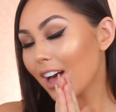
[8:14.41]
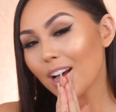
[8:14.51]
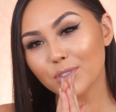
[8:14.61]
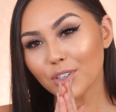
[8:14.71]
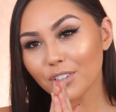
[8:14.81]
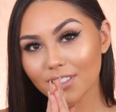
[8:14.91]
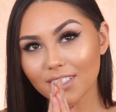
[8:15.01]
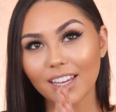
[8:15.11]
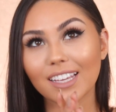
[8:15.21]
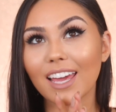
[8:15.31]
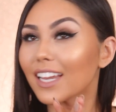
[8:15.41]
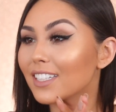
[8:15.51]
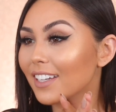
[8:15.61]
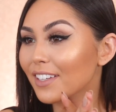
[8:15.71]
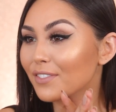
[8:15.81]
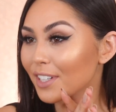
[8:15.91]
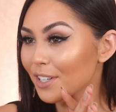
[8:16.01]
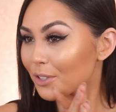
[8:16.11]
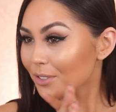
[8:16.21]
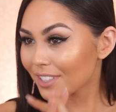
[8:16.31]
I'm so used to like ending
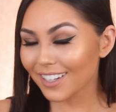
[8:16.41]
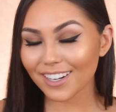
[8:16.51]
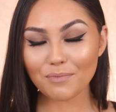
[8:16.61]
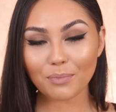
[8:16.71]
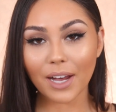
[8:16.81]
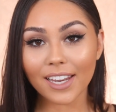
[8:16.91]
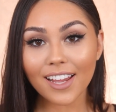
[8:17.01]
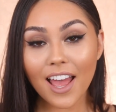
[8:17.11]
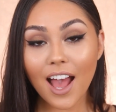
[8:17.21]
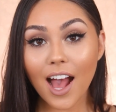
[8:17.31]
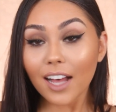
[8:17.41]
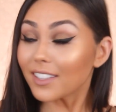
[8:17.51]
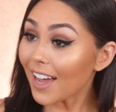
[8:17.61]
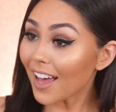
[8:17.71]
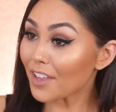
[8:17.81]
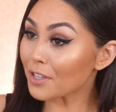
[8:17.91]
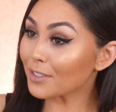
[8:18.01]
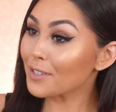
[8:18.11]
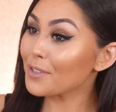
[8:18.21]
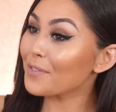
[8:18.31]
videos here, but yeah,
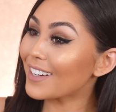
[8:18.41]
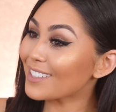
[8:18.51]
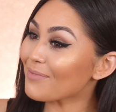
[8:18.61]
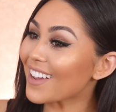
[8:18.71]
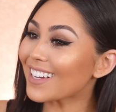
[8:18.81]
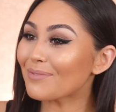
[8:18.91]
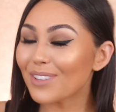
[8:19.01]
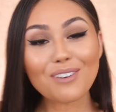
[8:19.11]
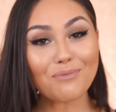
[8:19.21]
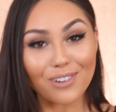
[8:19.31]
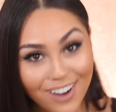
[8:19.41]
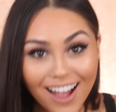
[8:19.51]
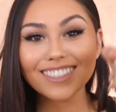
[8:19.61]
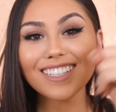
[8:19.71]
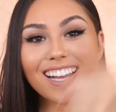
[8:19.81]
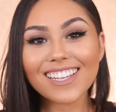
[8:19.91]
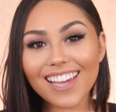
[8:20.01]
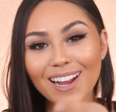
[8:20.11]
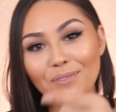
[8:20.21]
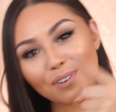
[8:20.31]
this is the finished makeup look. We're not done
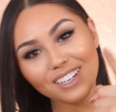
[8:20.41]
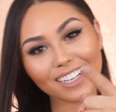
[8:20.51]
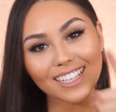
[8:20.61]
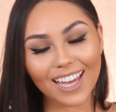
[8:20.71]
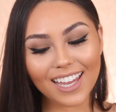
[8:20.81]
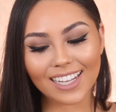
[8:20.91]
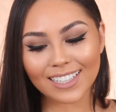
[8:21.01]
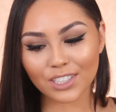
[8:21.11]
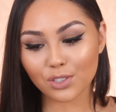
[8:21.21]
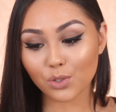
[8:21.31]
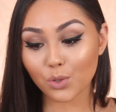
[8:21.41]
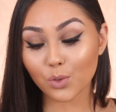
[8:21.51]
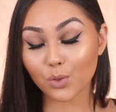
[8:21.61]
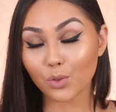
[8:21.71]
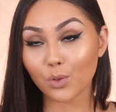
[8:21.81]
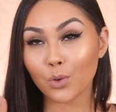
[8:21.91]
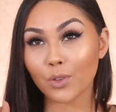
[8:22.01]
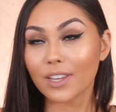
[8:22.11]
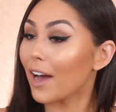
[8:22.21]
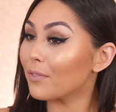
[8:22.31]
yet. We're gonna get
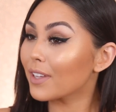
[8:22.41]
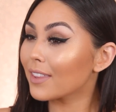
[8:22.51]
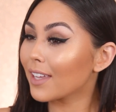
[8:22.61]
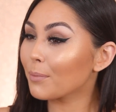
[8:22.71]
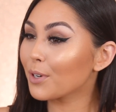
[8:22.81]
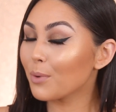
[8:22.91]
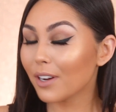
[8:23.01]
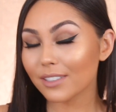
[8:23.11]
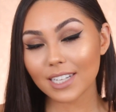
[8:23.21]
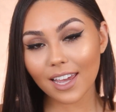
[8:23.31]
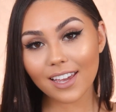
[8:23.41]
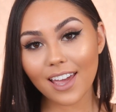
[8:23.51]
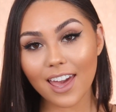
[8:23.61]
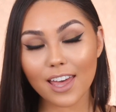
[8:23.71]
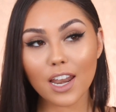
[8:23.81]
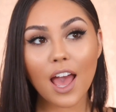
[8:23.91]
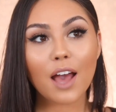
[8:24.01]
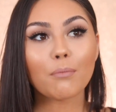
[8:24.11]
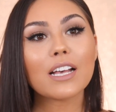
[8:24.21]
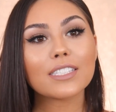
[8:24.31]
into the outfit that I'm gonna wear today. And
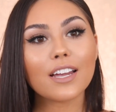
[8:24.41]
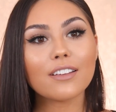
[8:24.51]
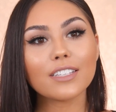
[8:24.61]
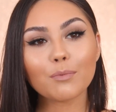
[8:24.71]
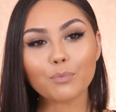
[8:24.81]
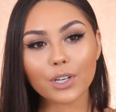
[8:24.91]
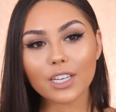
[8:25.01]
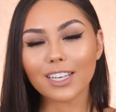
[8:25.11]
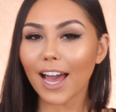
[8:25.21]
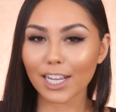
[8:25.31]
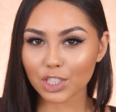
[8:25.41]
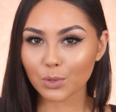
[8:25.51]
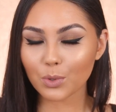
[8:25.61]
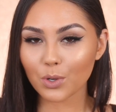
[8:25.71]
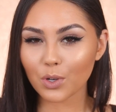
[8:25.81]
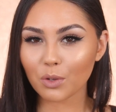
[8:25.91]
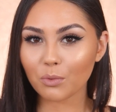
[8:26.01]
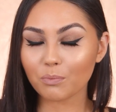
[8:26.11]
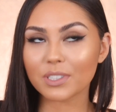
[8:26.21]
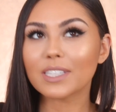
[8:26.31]
my style is like pretty
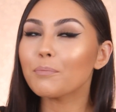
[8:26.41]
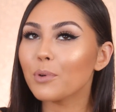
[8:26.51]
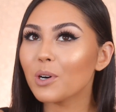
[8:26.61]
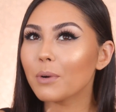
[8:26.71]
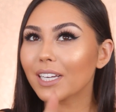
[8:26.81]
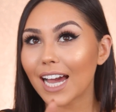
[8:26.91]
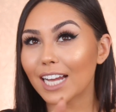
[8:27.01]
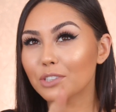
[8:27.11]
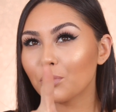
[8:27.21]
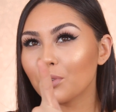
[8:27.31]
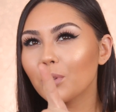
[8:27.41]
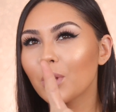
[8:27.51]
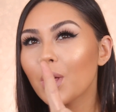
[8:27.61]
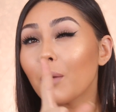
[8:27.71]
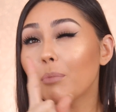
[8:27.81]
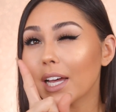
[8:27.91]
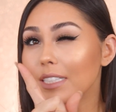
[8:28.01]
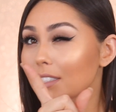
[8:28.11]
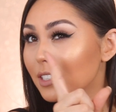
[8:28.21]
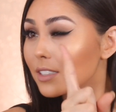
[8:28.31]
casual, simple but casual,
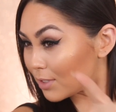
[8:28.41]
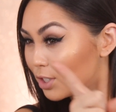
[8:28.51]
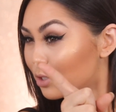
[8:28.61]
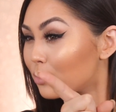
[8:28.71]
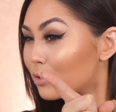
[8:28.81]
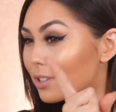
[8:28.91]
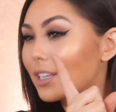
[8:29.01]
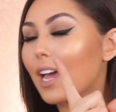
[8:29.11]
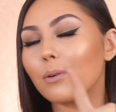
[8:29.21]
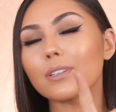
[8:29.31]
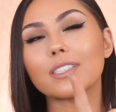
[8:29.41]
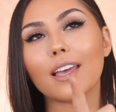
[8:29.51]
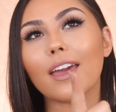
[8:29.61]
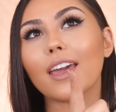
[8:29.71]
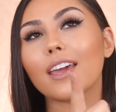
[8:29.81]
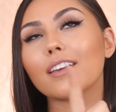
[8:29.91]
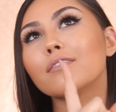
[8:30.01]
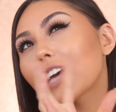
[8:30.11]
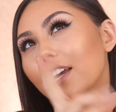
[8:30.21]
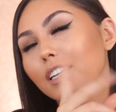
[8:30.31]
but usually I would say
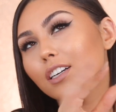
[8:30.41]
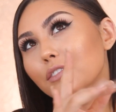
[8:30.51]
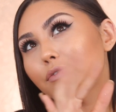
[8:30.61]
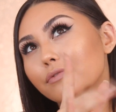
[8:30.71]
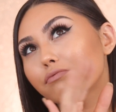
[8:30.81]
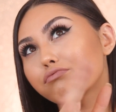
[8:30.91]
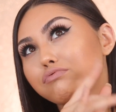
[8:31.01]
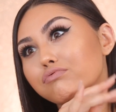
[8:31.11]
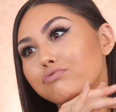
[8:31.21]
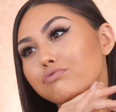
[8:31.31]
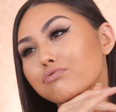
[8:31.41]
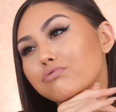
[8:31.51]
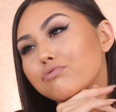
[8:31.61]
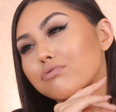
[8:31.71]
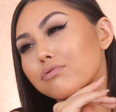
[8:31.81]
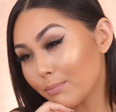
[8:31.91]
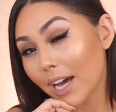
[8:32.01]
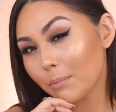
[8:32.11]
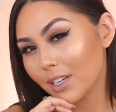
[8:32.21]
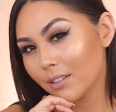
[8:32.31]
kind of
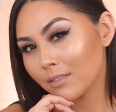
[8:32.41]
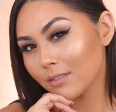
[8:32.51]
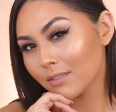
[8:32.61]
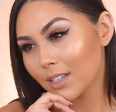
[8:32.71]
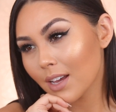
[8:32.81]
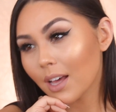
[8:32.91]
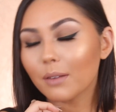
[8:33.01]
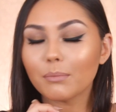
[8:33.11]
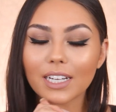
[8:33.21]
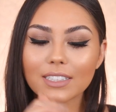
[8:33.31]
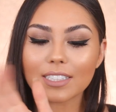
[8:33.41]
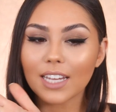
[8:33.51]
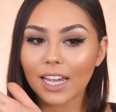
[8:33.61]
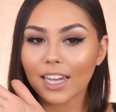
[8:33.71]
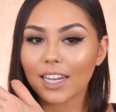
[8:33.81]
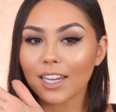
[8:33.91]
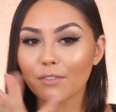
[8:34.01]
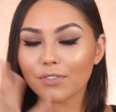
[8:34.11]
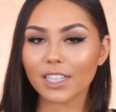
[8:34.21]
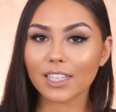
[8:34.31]
bad B. But today
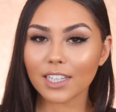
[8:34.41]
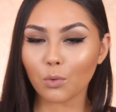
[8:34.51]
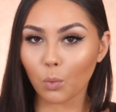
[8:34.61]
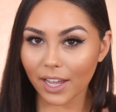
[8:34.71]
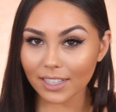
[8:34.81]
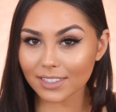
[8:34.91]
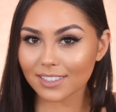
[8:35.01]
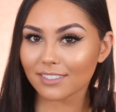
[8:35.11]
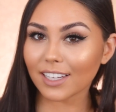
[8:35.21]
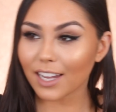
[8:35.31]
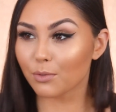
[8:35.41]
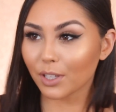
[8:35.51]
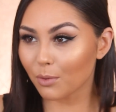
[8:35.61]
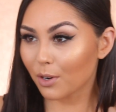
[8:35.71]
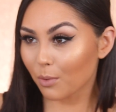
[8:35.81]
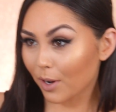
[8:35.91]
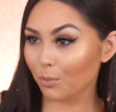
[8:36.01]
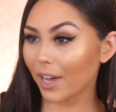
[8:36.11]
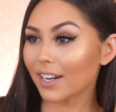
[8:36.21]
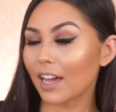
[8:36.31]
I'm feeling the white. Like I really want to wear
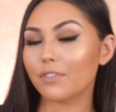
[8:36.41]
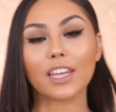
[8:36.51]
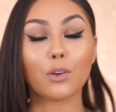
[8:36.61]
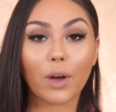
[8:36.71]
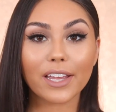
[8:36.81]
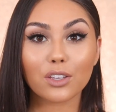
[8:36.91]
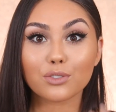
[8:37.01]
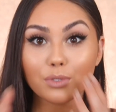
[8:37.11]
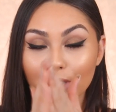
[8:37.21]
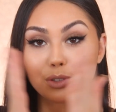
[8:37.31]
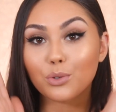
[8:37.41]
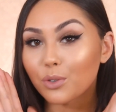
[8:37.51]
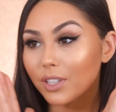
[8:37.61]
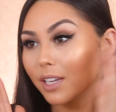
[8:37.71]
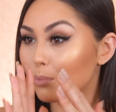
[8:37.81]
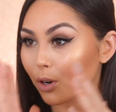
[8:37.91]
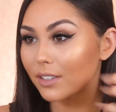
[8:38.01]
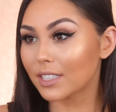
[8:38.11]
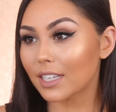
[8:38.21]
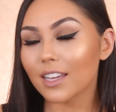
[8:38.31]
white. I feel like white looks really cool with like
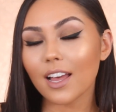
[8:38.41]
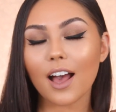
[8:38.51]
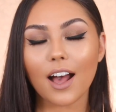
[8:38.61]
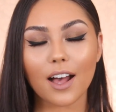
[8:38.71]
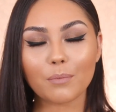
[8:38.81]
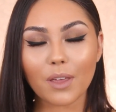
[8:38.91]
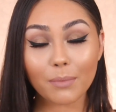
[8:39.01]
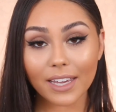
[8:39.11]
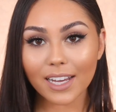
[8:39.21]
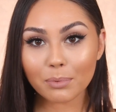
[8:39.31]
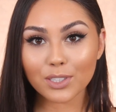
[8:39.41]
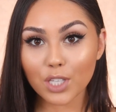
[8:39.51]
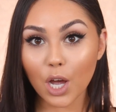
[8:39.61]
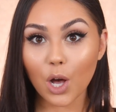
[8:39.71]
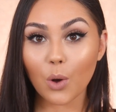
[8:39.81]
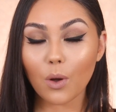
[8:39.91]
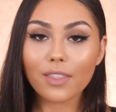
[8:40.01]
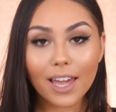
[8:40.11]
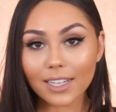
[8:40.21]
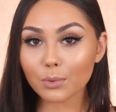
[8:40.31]
bronzy um, makeup. So
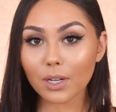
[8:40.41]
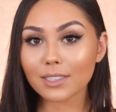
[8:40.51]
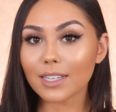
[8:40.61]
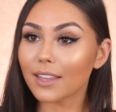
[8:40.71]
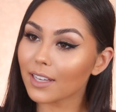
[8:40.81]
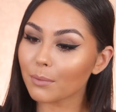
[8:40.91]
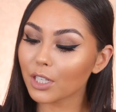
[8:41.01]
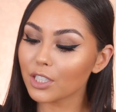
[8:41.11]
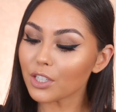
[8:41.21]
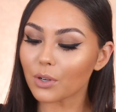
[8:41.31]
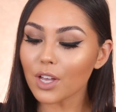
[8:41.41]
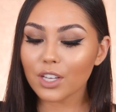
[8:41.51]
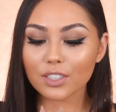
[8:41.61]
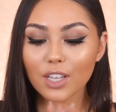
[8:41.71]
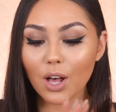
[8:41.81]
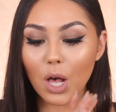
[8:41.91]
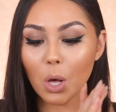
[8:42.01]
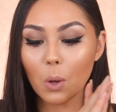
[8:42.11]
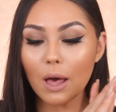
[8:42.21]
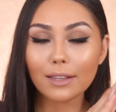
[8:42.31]
that is what I think I'm going to do.
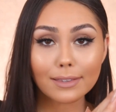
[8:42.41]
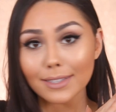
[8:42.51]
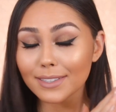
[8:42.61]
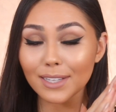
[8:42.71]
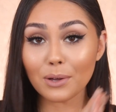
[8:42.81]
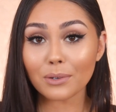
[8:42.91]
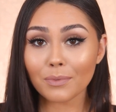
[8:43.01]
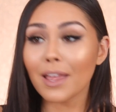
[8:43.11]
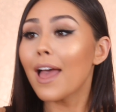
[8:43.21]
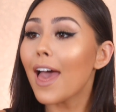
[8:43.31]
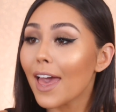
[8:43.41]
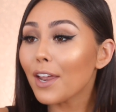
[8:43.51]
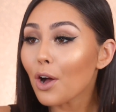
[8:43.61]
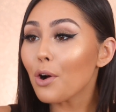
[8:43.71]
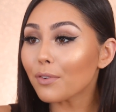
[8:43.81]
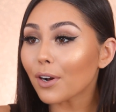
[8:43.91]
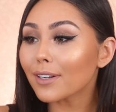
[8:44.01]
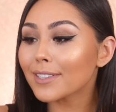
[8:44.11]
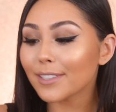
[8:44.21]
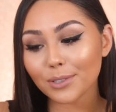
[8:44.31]
So let's go head
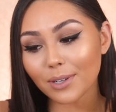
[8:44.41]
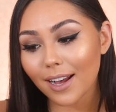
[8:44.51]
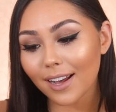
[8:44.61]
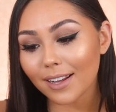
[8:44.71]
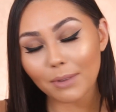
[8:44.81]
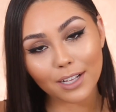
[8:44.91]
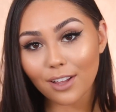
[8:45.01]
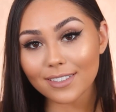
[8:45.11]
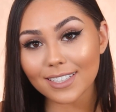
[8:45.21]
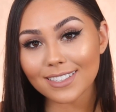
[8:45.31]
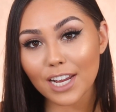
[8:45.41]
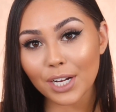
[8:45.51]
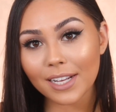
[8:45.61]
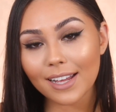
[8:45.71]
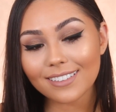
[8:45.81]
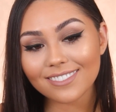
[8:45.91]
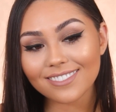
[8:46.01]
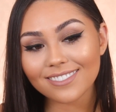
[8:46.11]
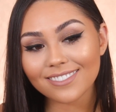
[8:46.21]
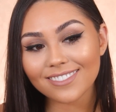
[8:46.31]
over to uh, my closet area
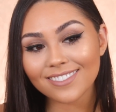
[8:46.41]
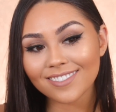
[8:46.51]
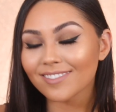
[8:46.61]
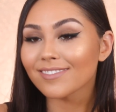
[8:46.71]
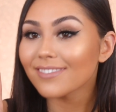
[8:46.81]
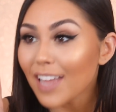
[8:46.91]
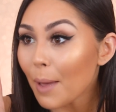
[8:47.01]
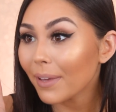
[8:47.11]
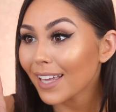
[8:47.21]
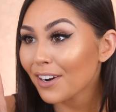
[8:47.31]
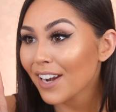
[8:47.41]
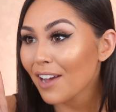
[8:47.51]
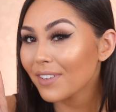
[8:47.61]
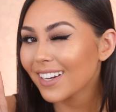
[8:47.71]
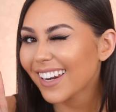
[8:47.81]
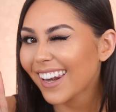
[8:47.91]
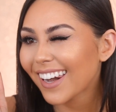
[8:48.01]
and out an outfit.